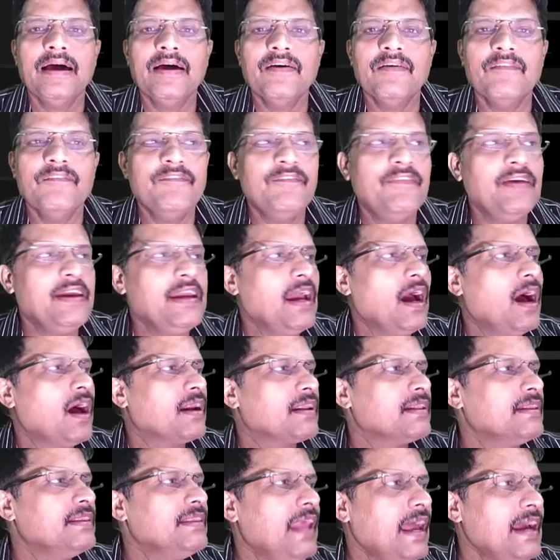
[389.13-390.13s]
we
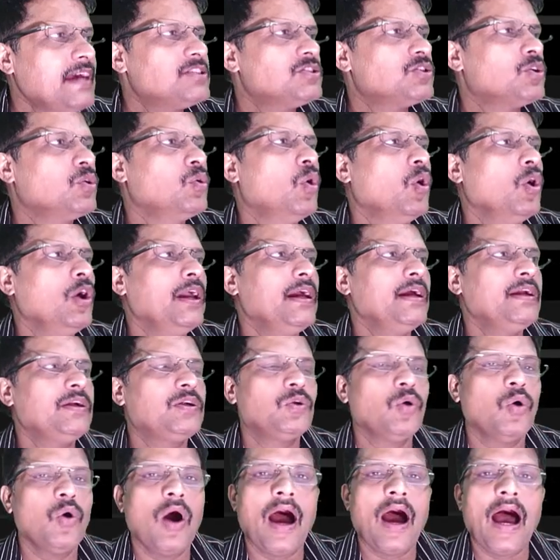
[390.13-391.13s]
are next going
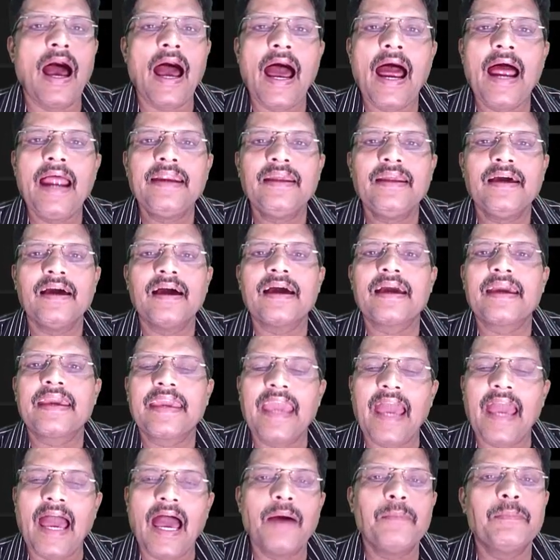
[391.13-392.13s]
to add
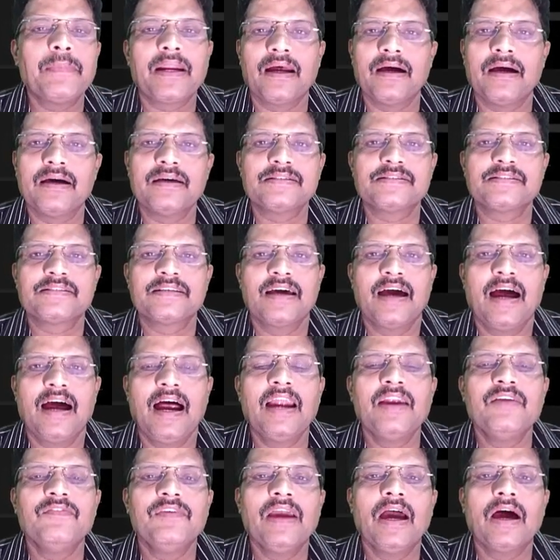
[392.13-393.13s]
cameras,
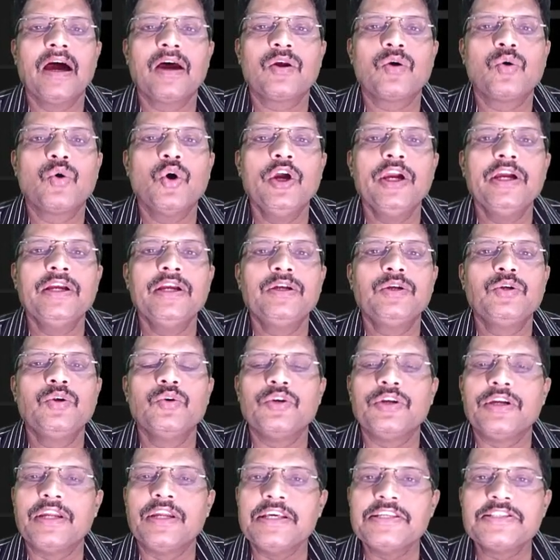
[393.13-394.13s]
and we are going to
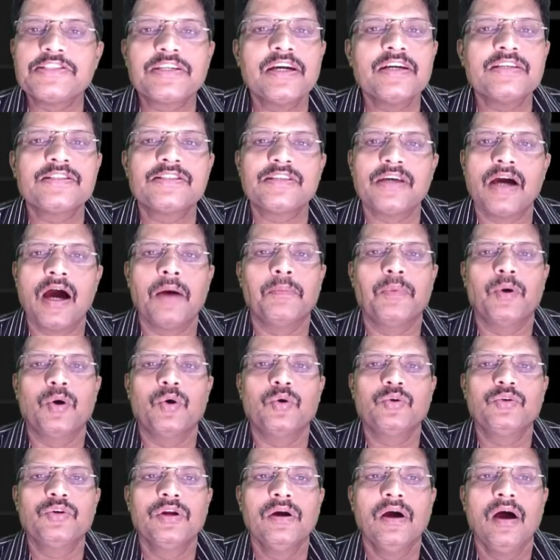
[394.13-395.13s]
discuss
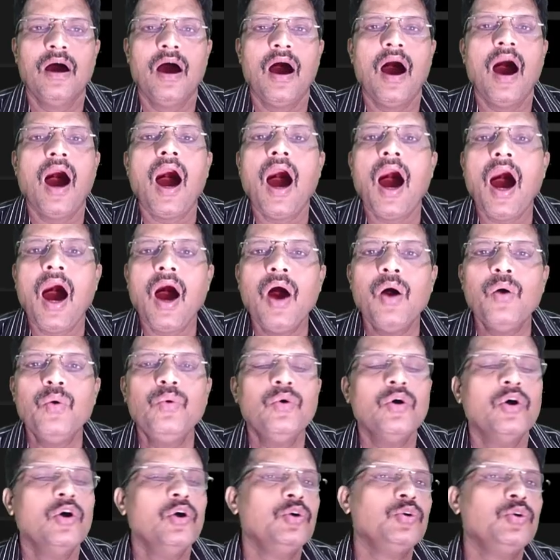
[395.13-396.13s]
about
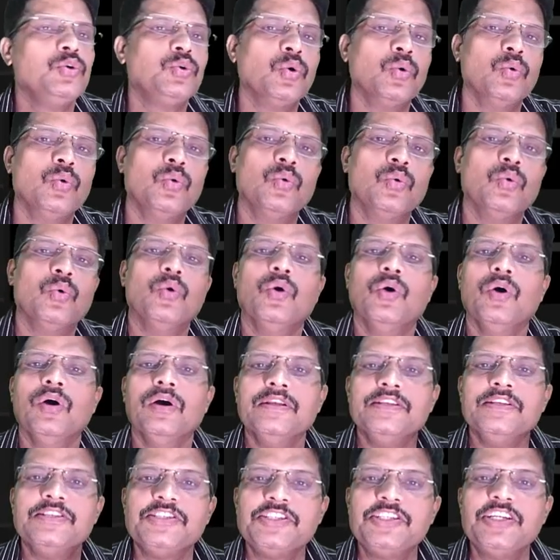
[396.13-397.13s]
how to
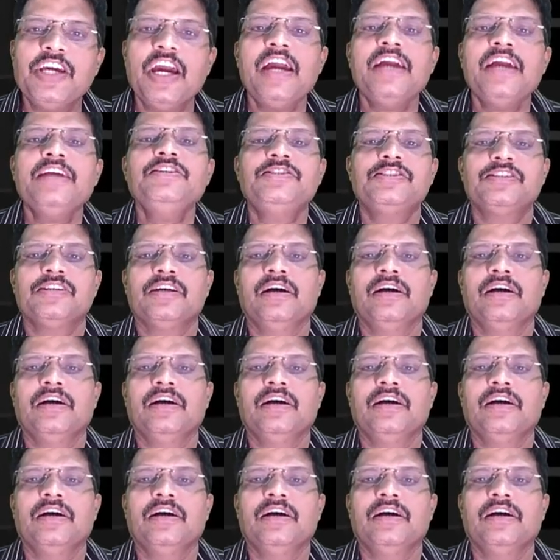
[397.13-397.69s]
change